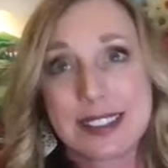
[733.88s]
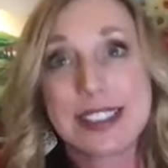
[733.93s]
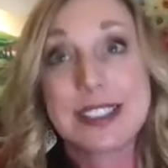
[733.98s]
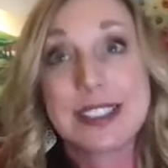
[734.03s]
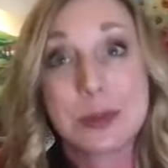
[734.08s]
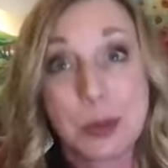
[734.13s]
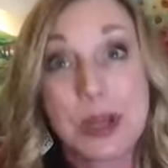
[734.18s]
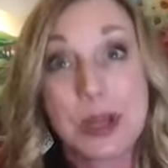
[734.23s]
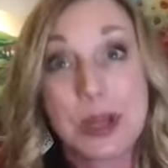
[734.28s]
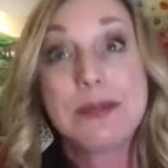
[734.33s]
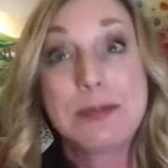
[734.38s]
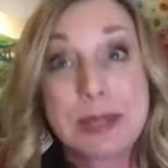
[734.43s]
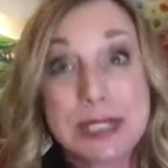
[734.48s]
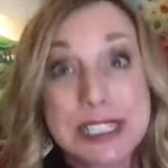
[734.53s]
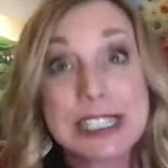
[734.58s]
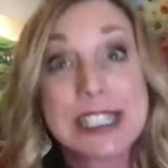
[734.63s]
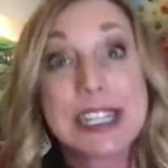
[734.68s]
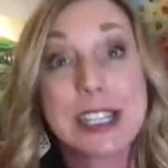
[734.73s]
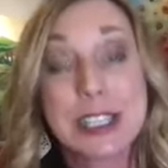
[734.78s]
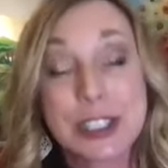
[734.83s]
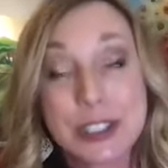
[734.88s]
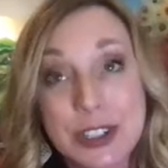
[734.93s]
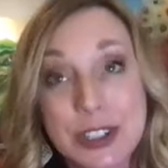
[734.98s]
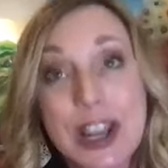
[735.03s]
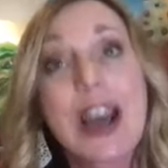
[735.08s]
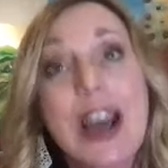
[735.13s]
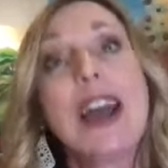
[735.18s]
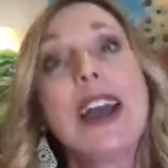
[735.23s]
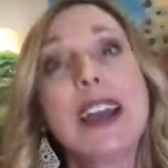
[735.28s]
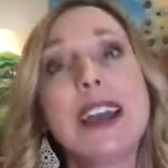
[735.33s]
this one particular
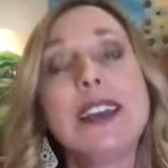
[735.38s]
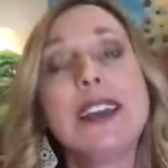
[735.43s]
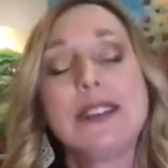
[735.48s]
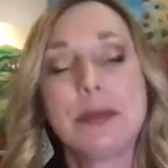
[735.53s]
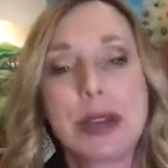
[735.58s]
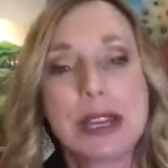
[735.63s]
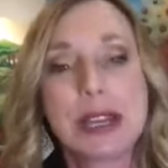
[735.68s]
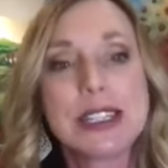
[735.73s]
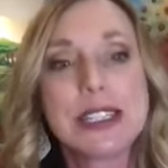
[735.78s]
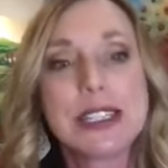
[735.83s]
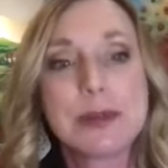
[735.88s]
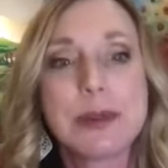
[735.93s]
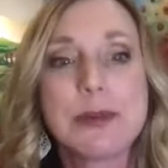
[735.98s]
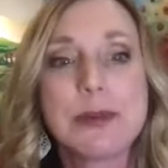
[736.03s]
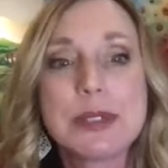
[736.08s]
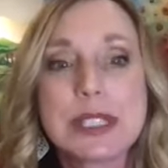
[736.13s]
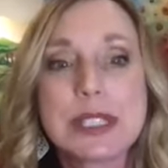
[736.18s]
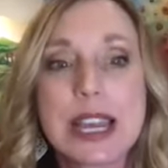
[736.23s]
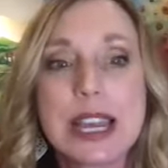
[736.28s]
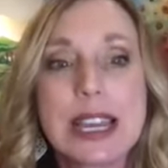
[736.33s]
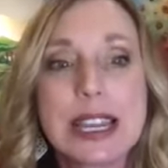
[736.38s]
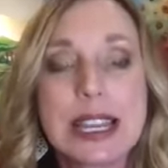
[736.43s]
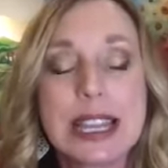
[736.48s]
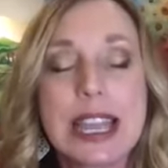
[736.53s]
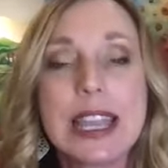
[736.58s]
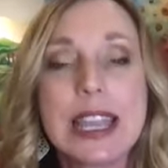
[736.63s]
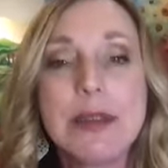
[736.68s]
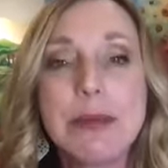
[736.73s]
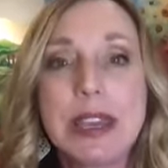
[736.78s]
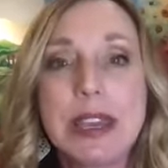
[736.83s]
night, my husband was like,
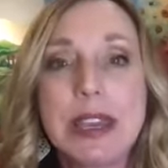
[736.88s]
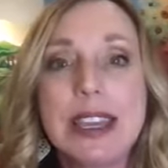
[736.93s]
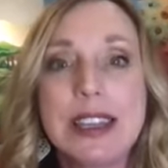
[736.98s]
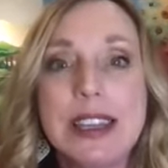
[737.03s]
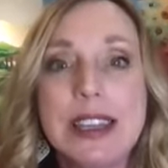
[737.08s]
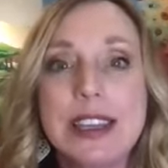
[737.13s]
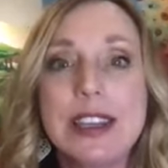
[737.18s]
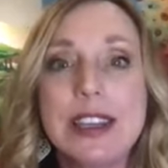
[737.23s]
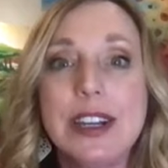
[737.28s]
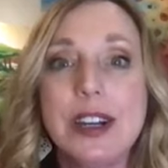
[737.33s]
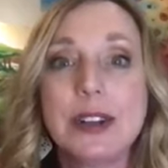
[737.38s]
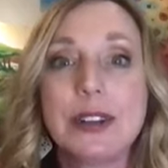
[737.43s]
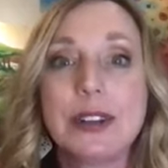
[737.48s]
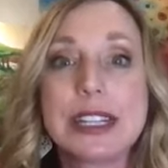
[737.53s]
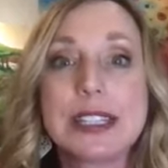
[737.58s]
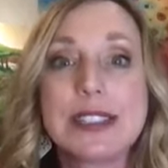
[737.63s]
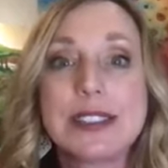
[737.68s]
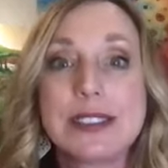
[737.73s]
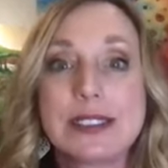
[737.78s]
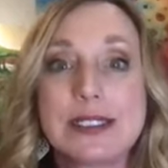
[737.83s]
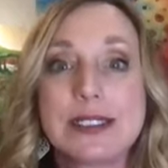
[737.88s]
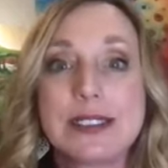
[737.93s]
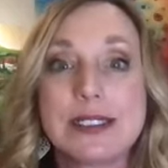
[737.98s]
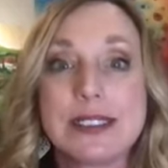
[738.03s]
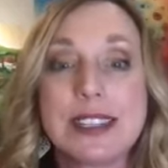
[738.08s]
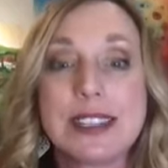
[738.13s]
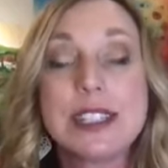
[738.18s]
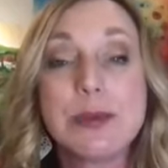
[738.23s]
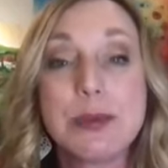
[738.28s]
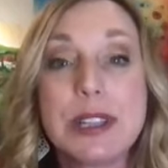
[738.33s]
Amy, you know, let's
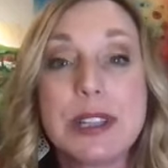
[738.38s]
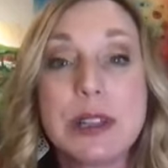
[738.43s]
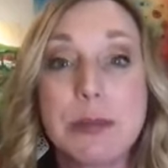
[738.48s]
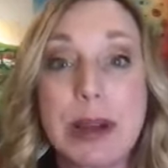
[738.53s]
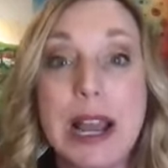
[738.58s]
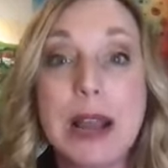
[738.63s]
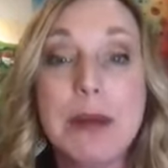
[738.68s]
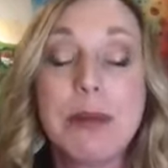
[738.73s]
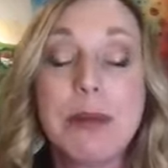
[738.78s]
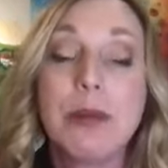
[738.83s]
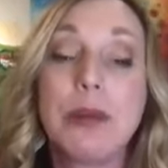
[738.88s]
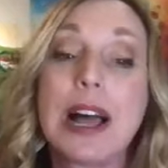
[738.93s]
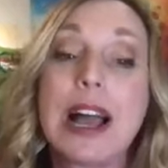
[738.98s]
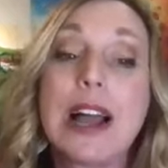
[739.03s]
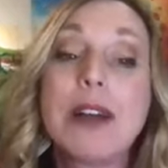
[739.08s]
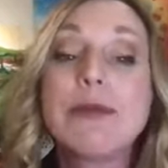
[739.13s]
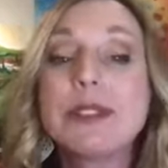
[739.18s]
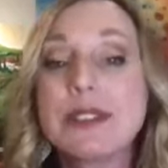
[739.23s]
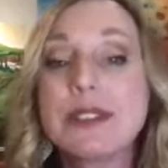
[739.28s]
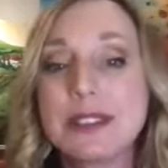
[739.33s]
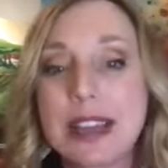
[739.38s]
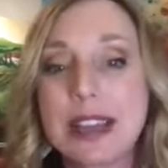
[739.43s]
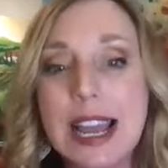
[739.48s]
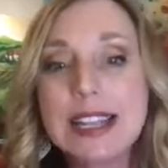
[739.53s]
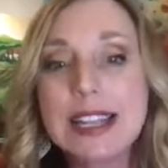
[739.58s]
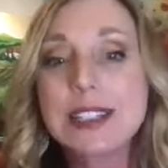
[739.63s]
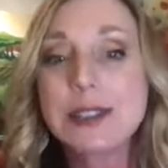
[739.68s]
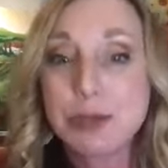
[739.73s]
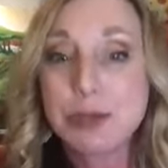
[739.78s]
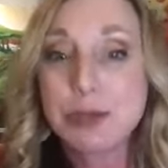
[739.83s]
read the Bible. Well, I
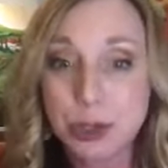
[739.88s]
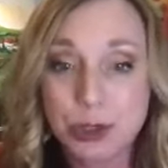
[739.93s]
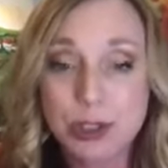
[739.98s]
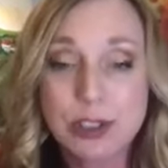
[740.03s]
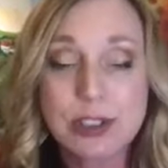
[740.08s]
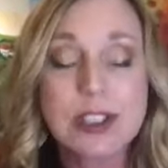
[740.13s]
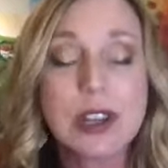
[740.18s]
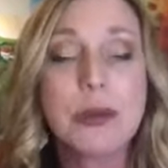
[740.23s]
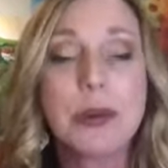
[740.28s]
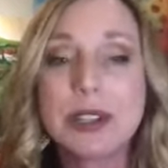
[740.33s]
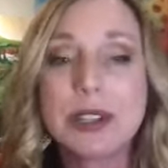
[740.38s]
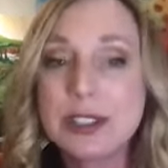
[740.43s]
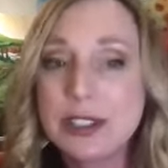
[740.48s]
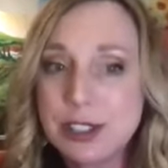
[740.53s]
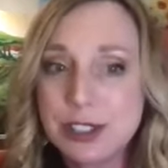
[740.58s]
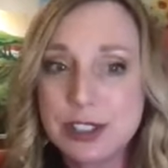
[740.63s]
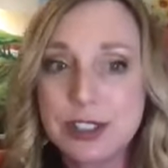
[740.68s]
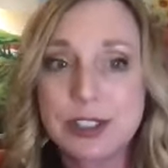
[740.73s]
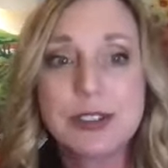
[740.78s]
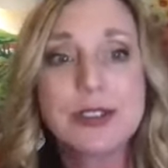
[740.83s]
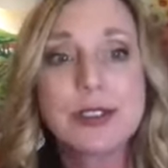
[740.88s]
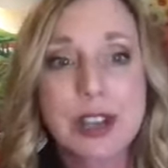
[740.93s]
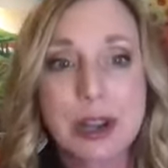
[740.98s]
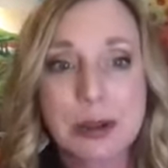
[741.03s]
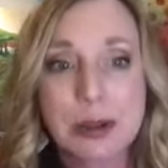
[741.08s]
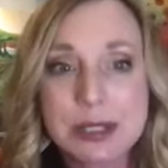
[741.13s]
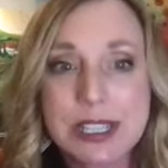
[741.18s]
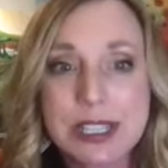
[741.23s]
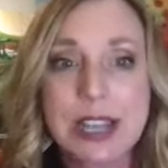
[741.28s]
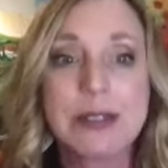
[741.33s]
had some chores I wanted to do.
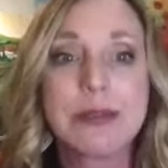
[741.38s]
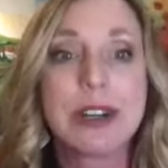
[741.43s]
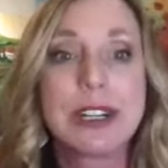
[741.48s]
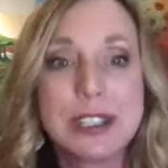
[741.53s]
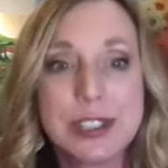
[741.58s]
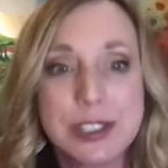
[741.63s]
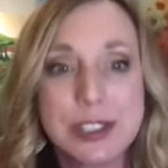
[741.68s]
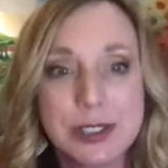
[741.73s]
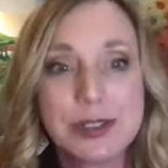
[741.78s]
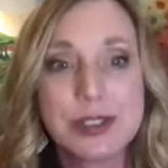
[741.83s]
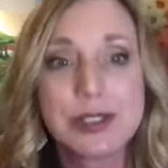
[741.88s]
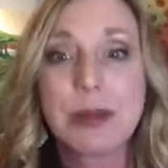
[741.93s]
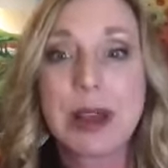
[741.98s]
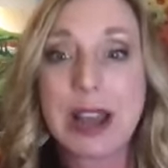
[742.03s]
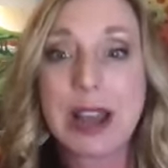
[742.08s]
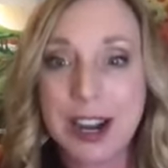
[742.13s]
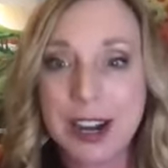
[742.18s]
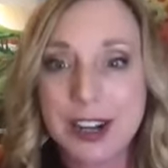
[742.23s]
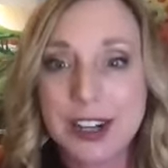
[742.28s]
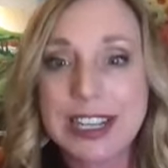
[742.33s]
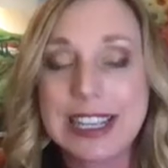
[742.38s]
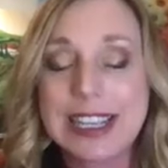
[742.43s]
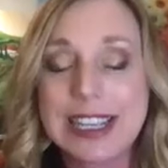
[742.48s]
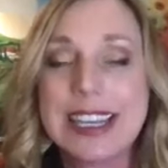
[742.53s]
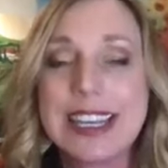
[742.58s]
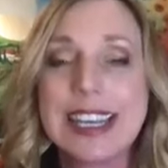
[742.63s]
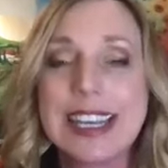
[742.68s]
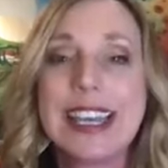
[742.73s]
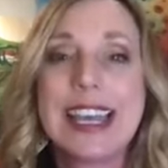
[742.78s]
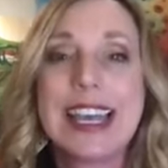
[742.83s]
So I was getting ready to do some
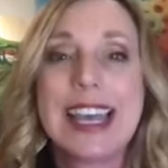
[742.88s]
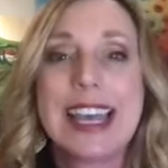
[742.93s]
ironing.